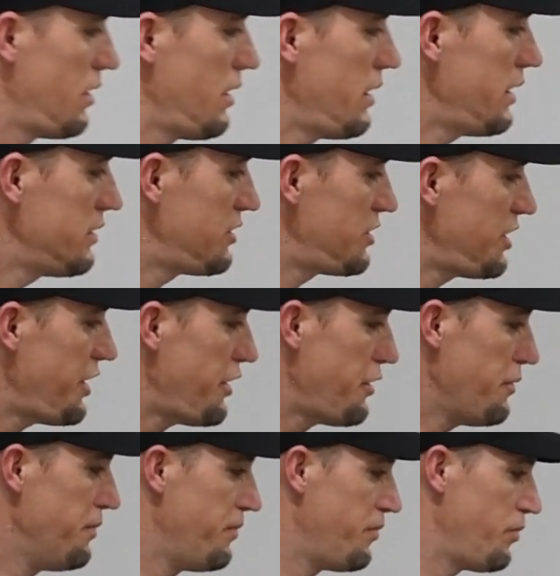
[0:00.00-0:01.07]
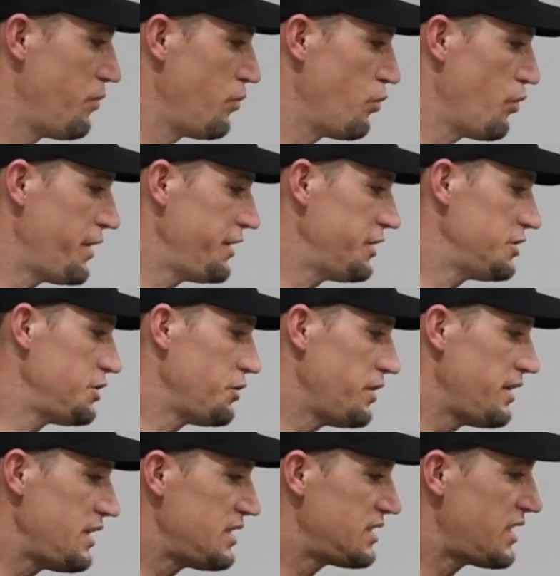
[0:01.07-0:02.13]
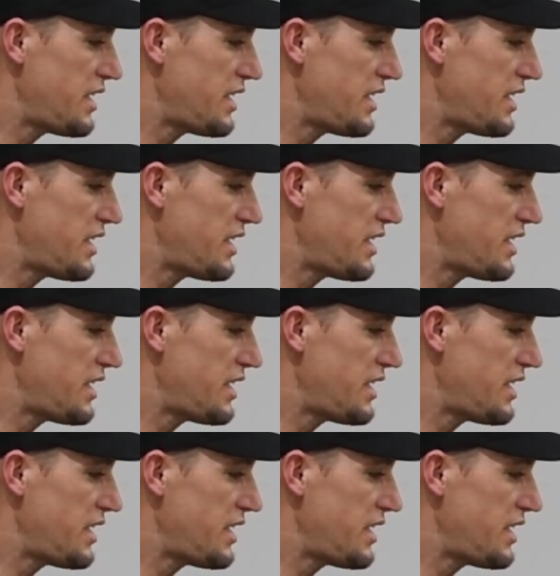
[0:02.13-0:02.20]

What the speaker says: And so when you're doing these